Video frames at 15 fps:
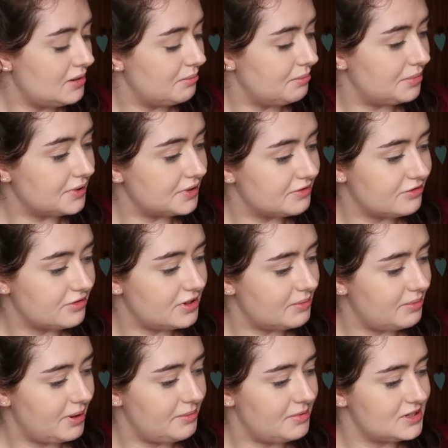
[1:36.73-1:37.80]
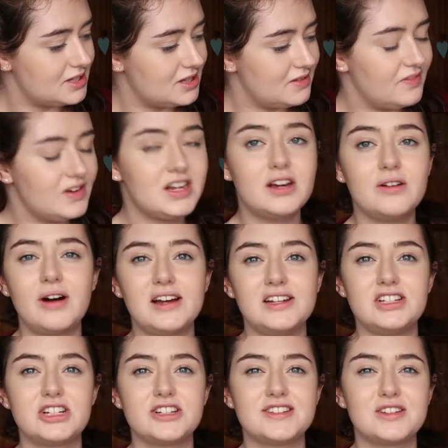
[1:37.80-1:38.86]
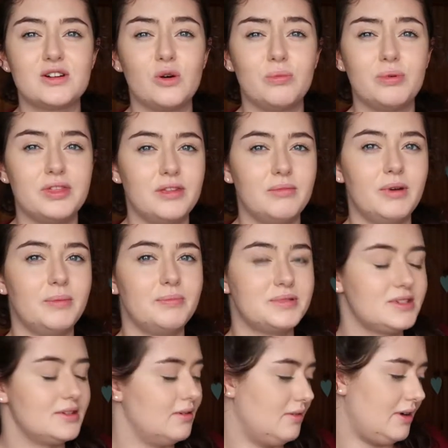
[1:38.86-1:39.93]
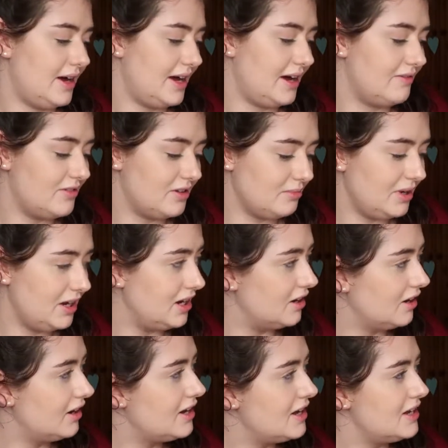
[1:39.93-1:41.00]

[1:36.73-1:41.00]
but for the purpose of the video I just opened them up, so I have them here.